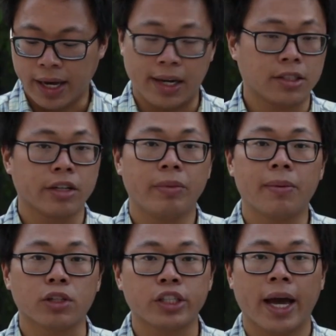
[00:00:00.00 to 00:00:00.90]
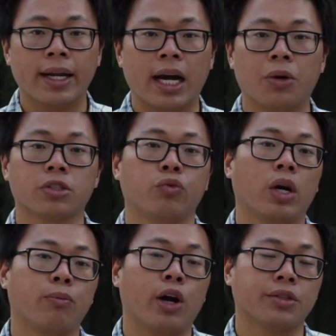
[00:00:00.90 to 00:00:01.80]
And it took me about 10 hours of
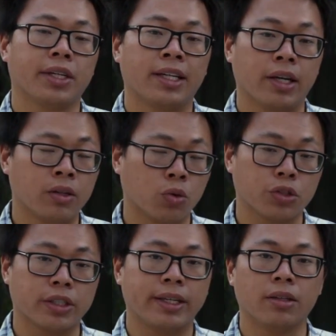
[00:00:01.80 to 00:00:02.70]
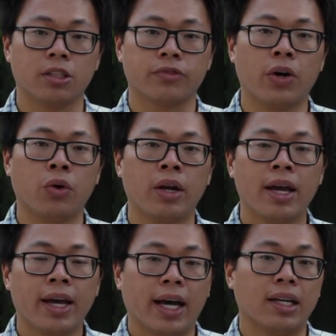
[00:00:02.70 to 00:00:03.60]
web browsing in order to kill this phone,
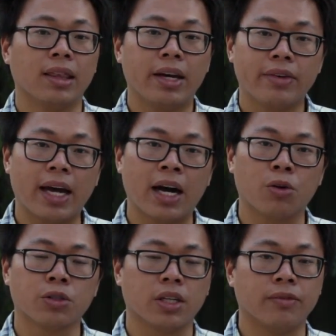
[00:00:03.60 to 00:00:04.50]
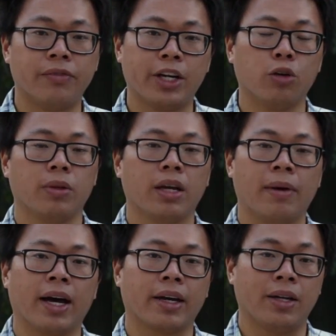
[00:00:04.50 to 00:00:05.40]
and 11 hours of video
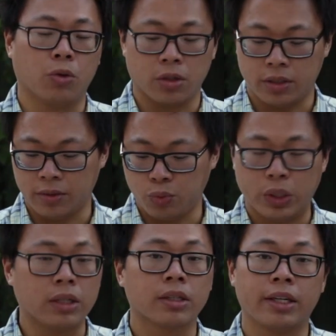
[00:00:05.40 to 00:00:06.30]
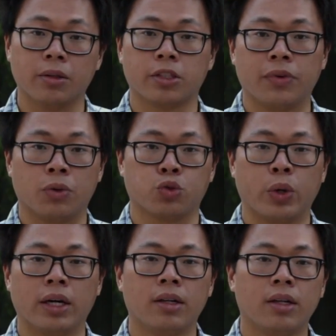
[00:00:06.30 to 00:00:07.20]
playback in order to, well, kill this phone as
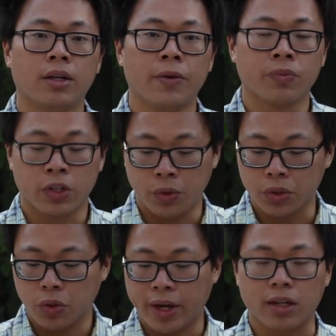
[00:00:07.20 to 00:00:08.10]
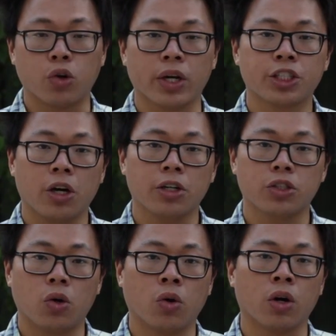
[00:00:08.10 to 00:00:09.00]
well. You also get Quick
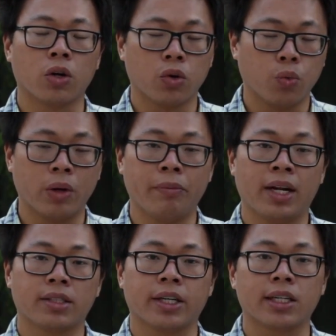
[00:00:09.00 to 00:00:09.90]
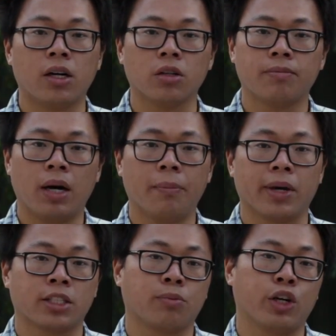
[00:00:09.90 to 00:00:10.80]
Charge, or what MediaTek calls Pump
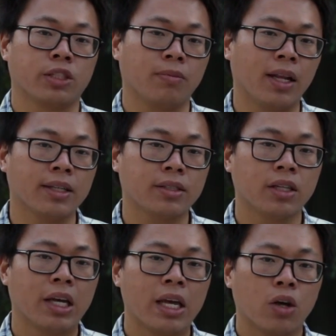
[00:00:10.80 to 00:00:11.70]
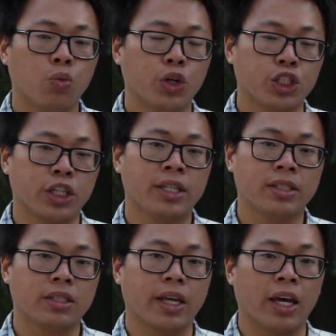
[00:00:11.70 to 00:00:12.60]
Express Plus, which
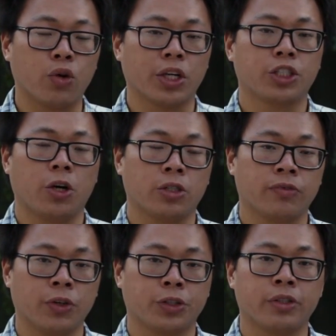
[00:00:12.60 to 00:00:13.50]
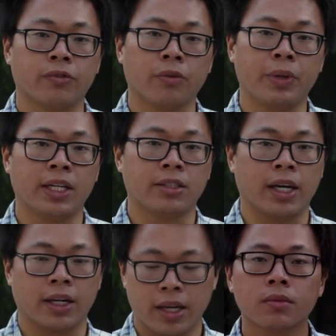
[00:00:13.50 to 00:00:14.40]
is a quick charge version for
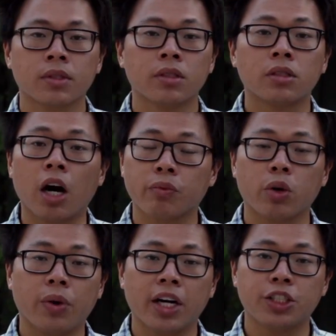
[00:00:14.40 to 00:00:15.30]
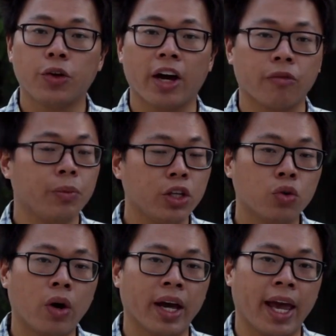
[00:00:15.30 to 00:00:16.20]
MediaTek. Software-wise, you have
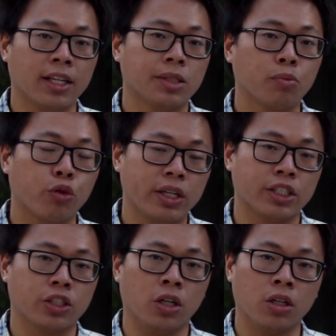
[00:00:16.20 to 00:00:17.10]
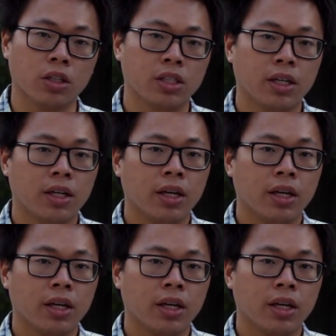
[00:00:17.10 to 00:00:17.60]
MIUI 8 pre-installed.